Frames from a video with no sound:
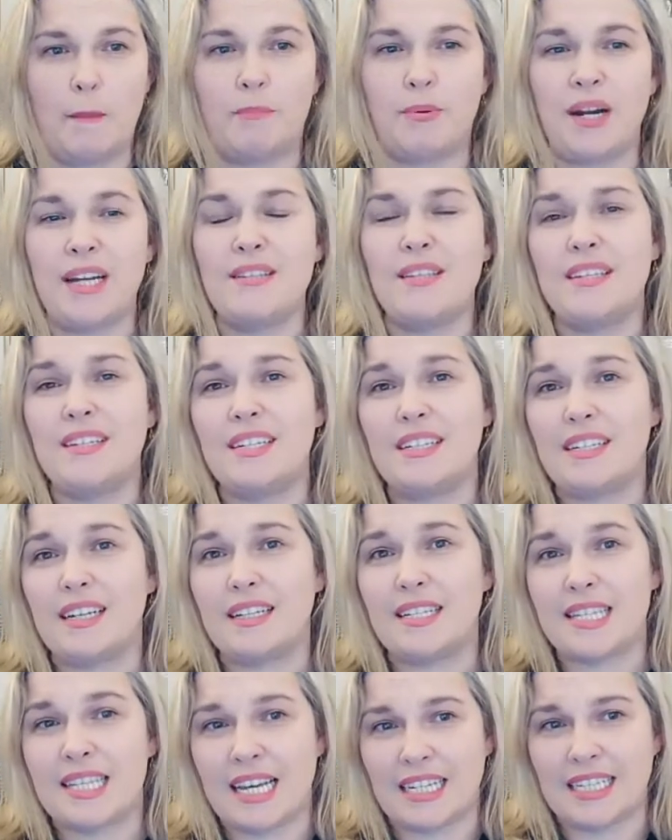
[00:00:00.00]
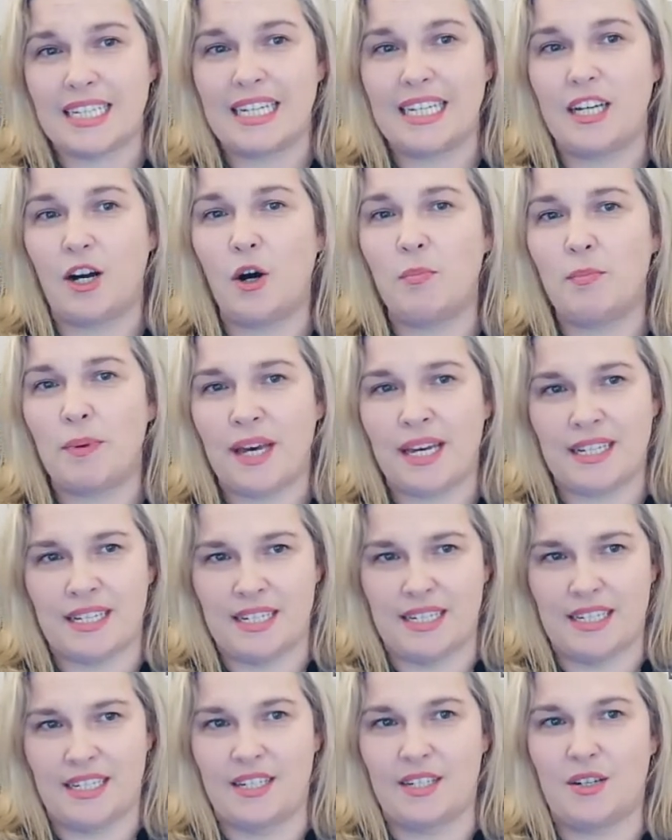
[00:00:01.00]
Brexit sadly
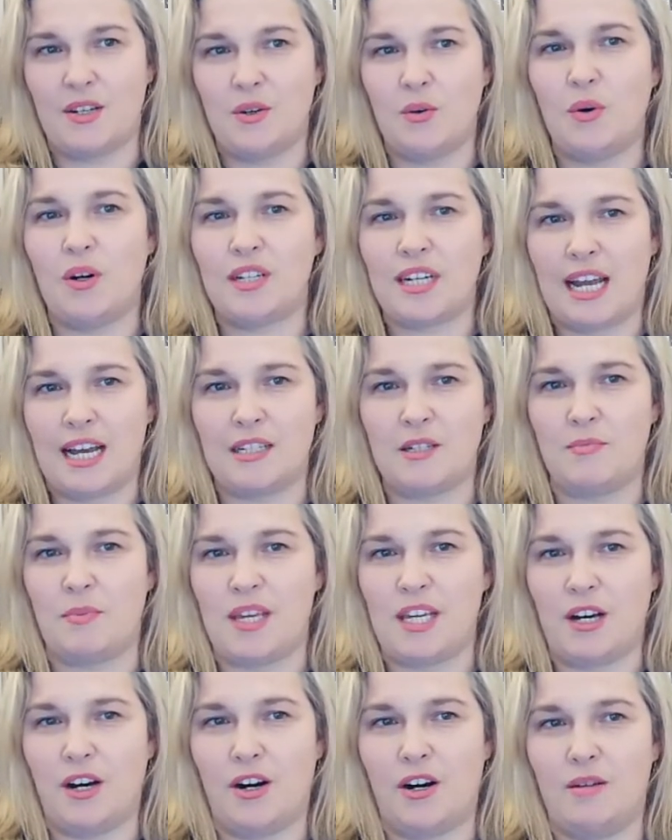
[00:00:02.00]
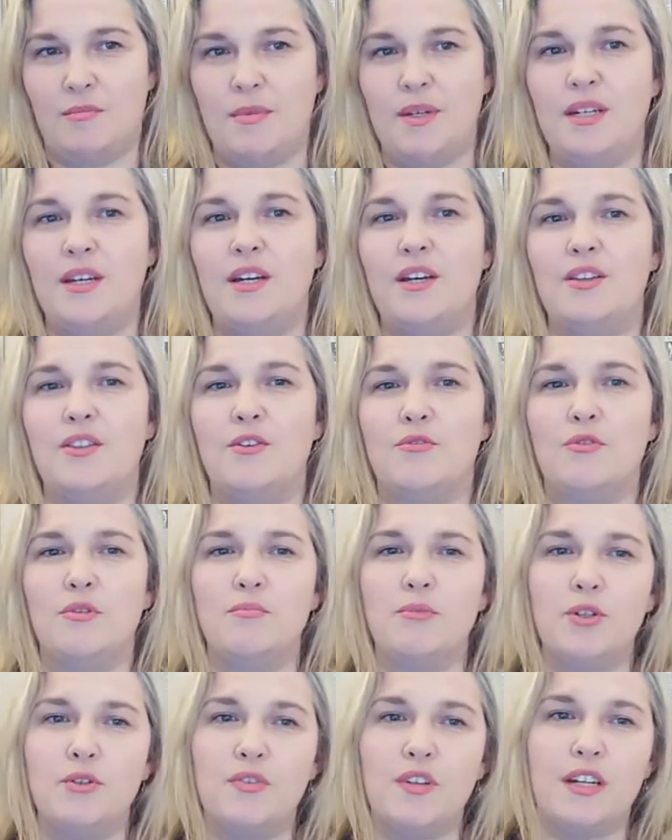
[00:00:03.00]
upended what had become the
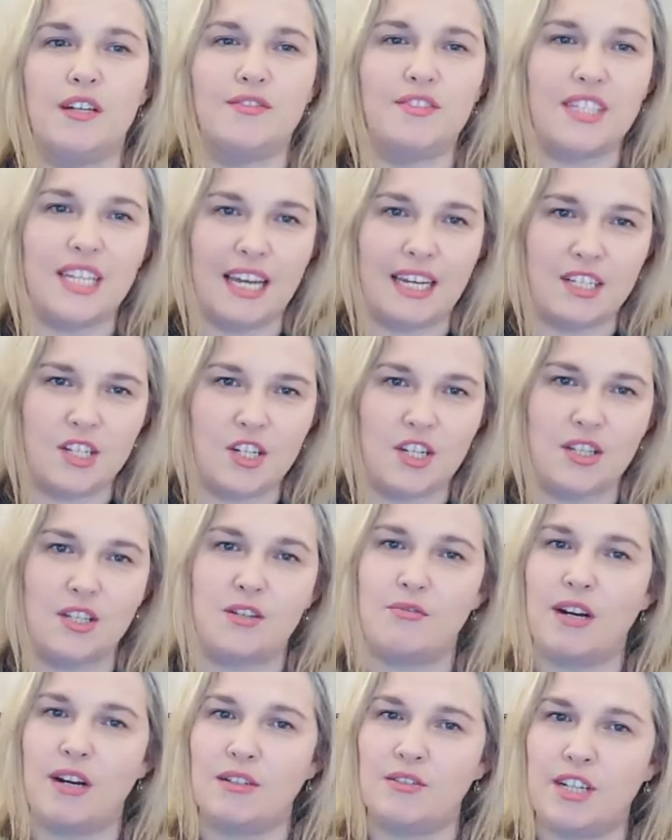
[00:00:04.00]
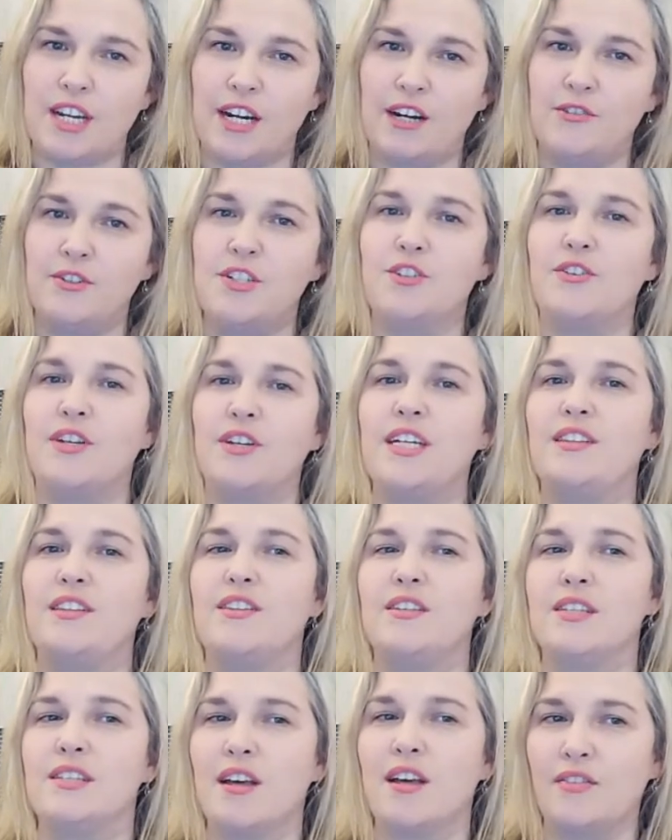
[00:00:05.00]
removal of tensions around territory,
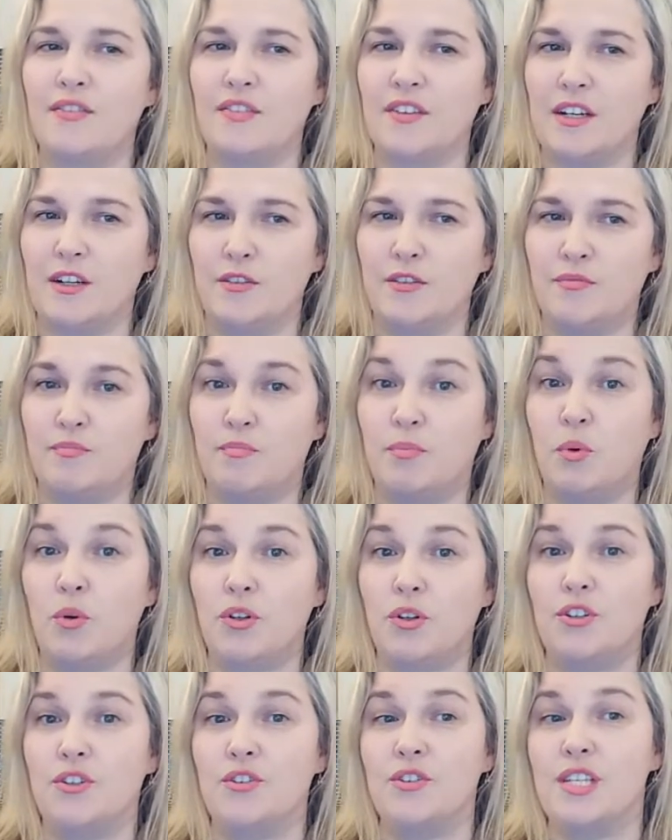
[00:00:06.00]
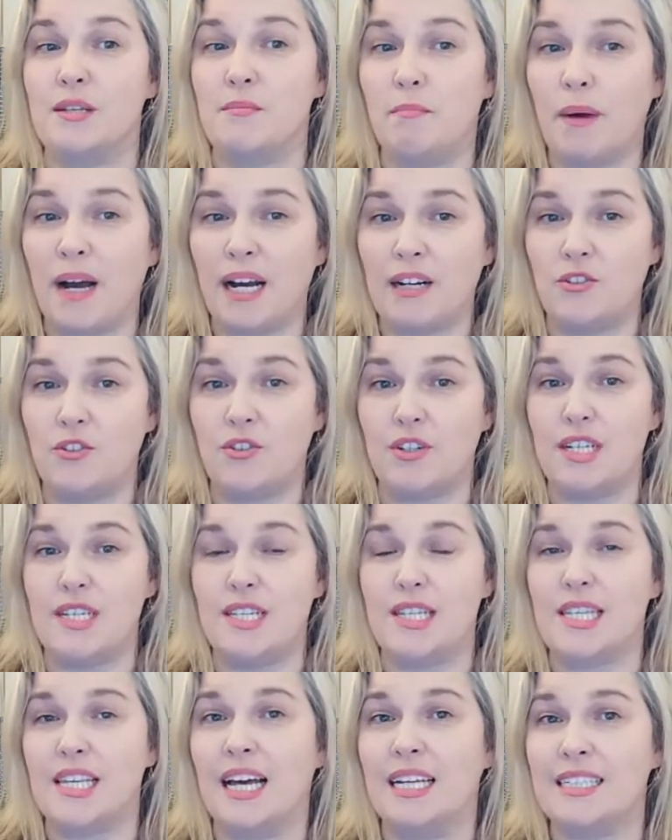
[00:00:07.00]
the softening of borders and
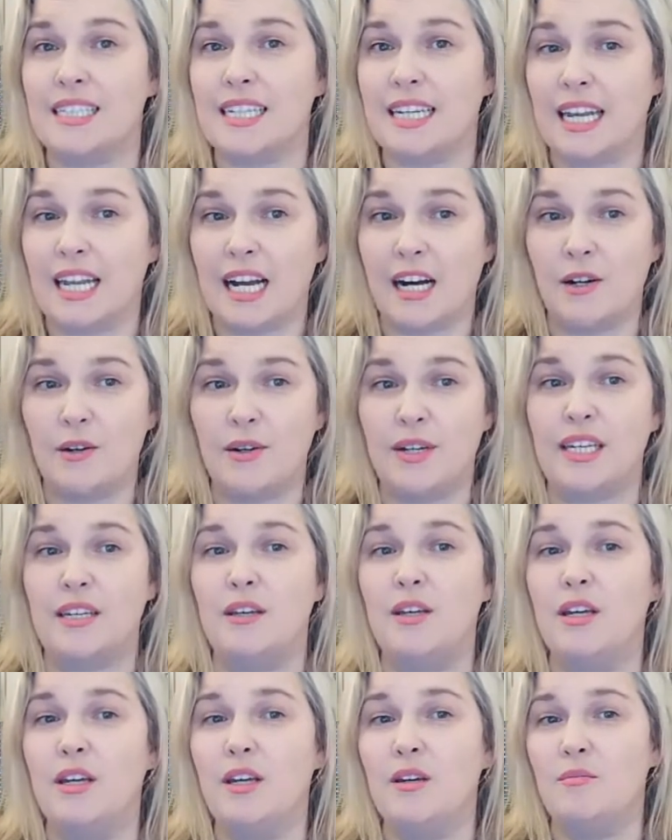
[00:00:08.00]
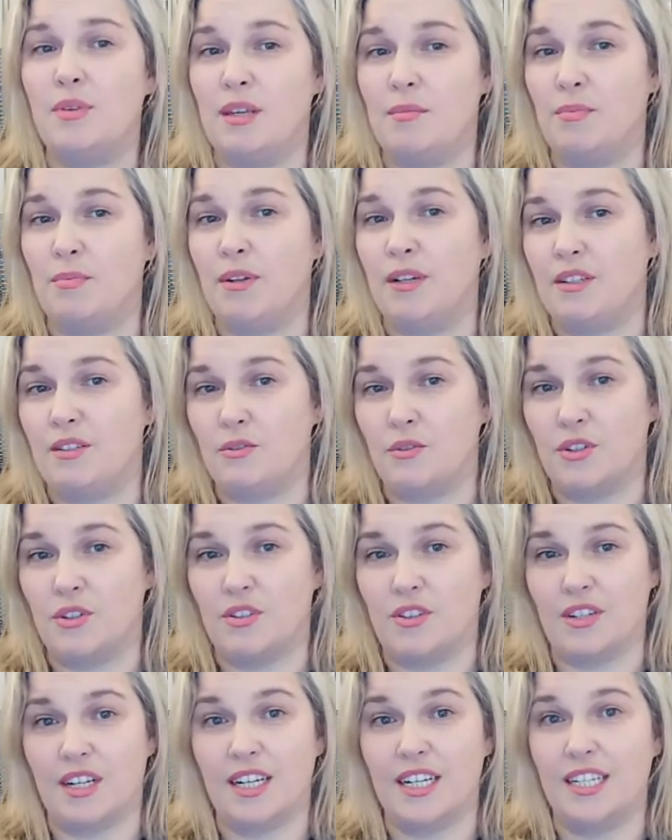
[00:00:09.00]
boundaries, and allowing people in
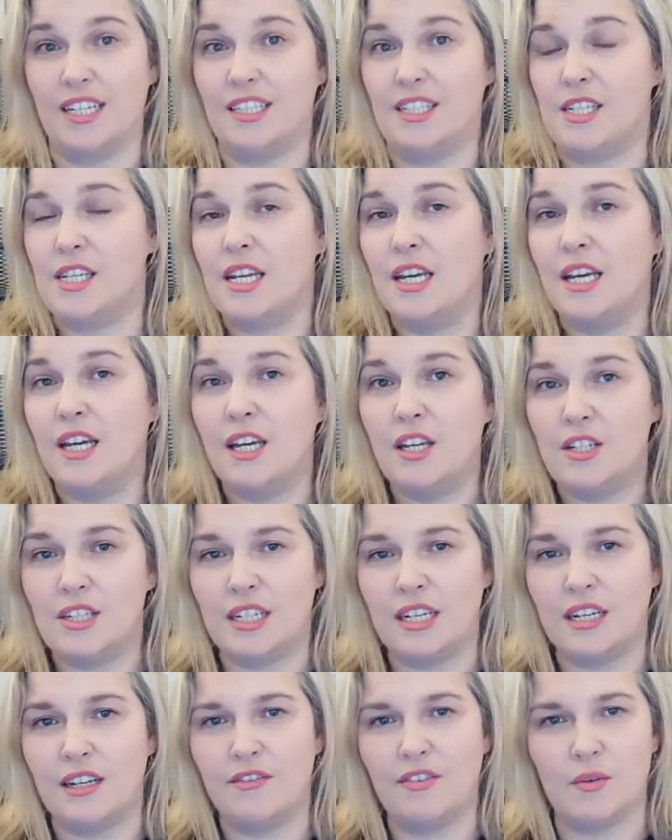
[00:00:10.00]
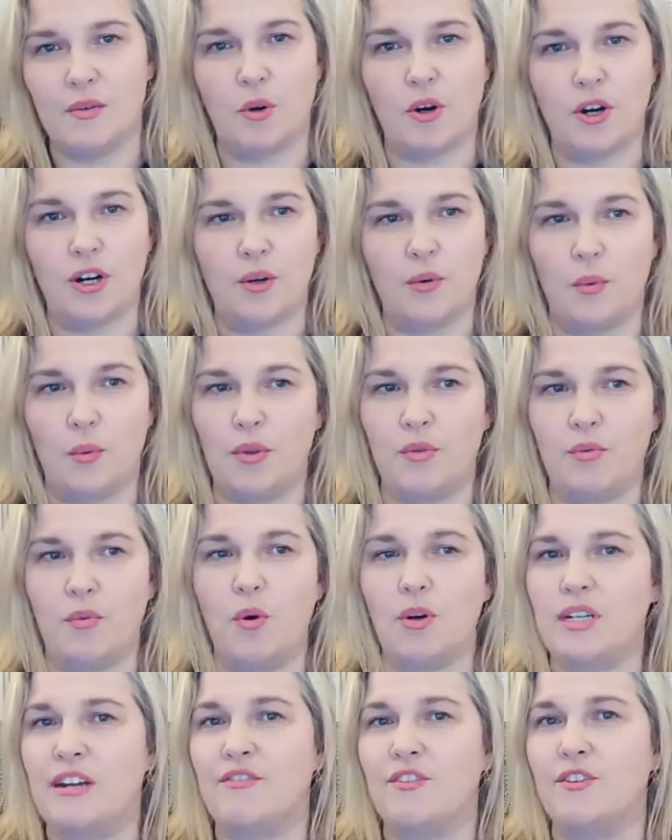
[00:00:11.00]
Northern Ireland to live and work with
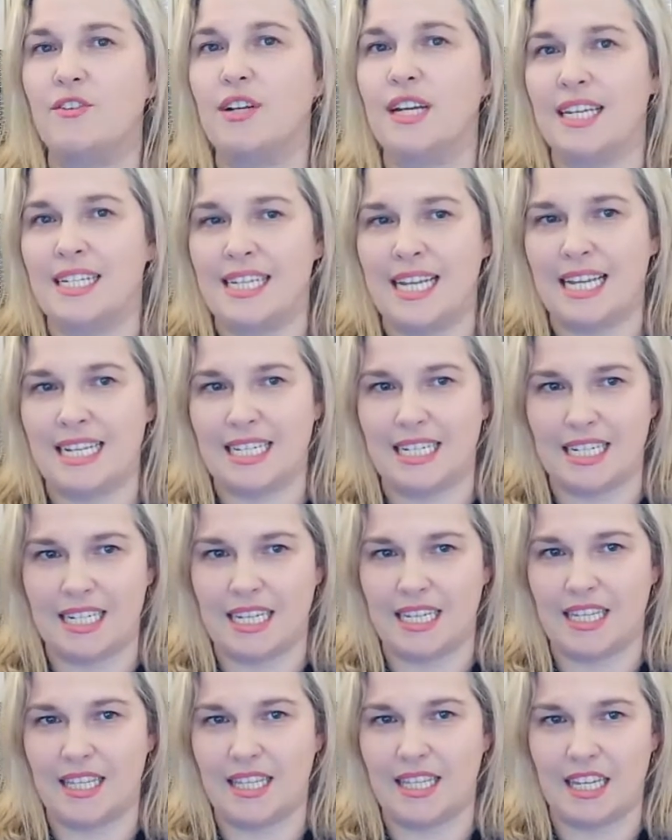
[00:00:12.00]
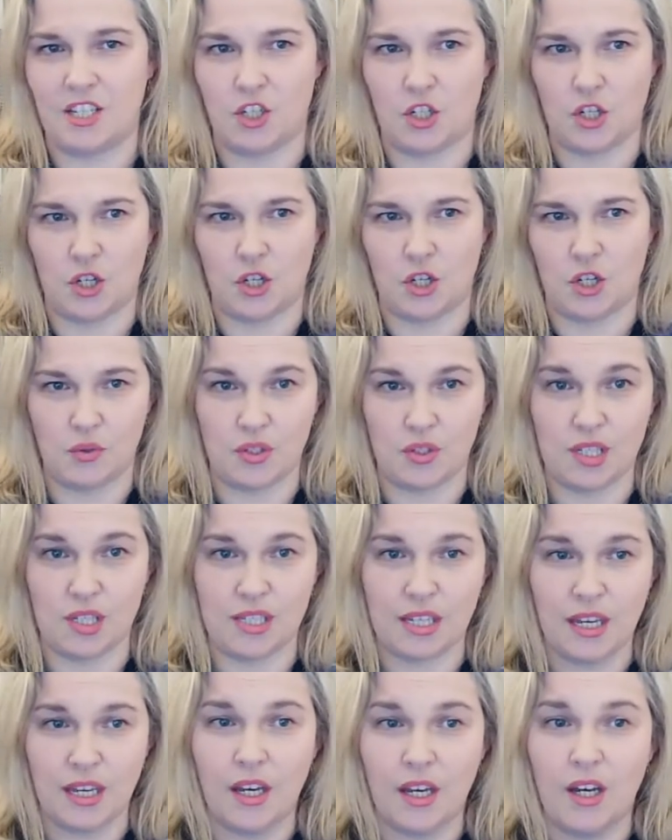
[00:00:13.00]
whatever identity they
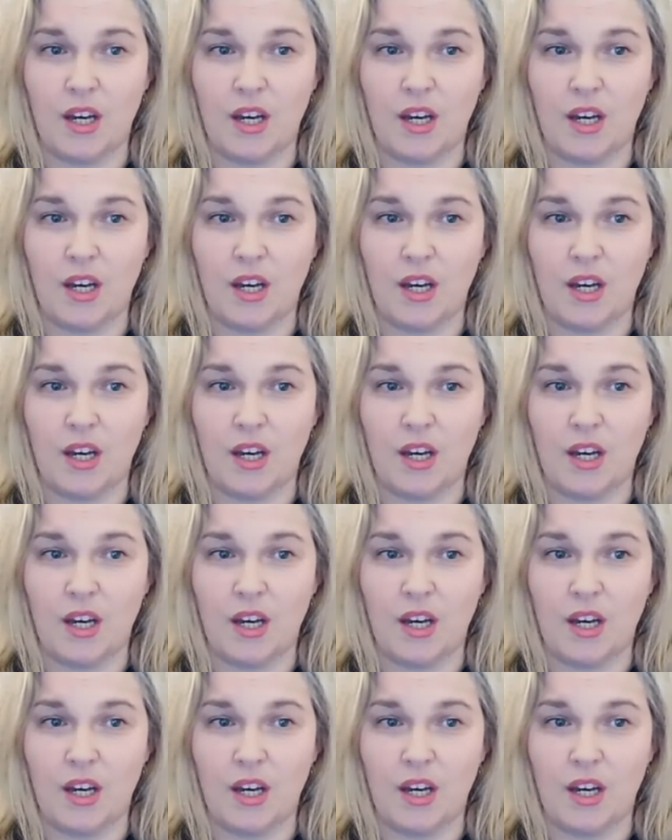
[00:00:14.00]
chose.